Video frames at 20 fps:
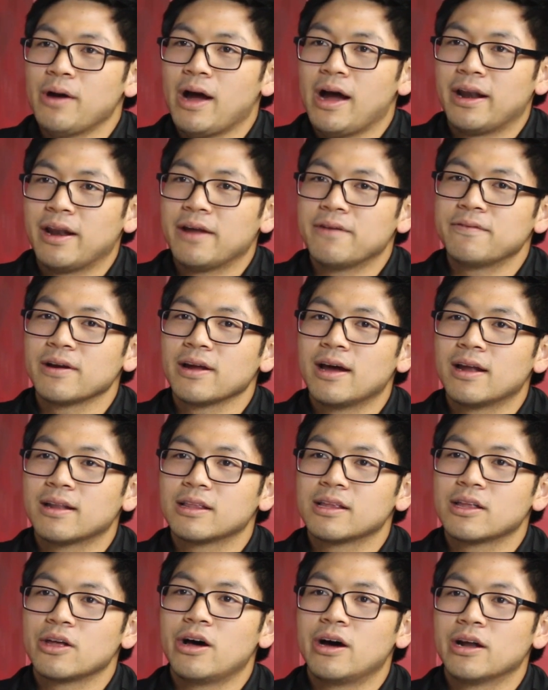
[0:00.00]
I never
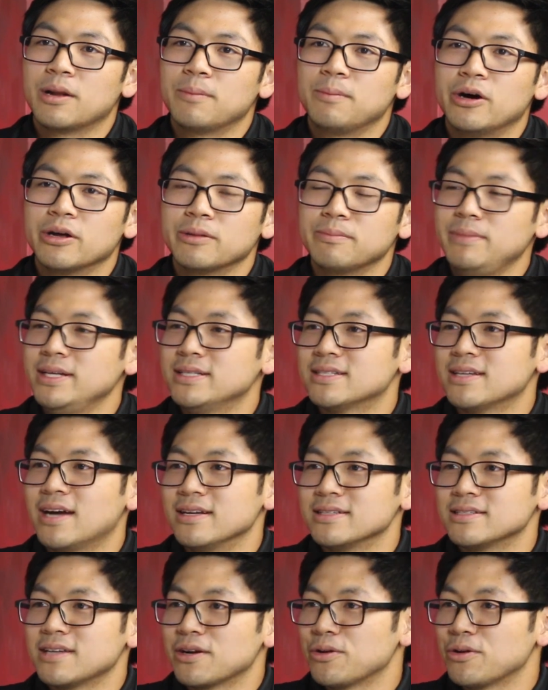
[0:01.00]
got taught about meat science.